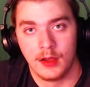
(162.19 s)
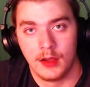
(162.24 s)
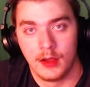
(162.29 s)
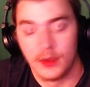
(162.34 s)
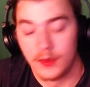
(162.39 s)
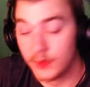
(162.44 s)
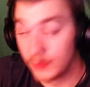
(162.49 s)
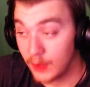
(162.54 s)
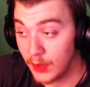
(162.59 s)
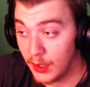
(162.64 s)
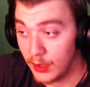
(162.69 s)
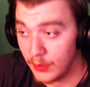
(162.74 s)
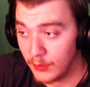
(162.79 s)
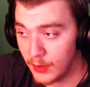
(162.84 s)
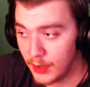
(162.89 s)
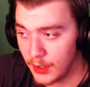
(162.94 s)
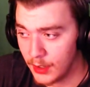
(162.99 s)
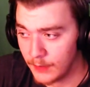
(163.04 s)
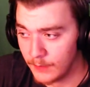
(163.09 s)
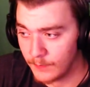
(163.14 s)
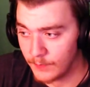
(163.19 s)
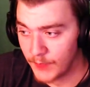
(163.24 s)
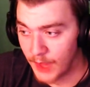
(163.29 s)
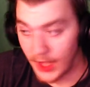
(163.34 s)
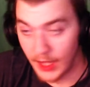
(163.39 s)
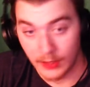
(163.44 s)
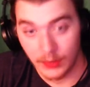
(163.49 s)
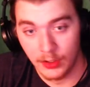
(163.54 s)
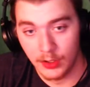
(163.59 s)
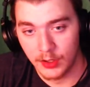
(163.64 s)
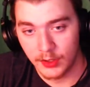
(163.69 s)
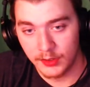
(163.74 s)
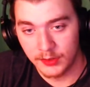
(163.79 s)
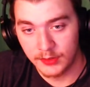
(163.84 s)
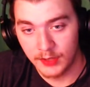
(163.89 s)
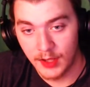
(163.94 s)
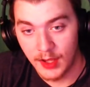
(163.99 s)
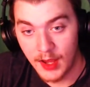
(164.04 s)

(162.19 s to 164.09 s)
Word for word: So, I looked,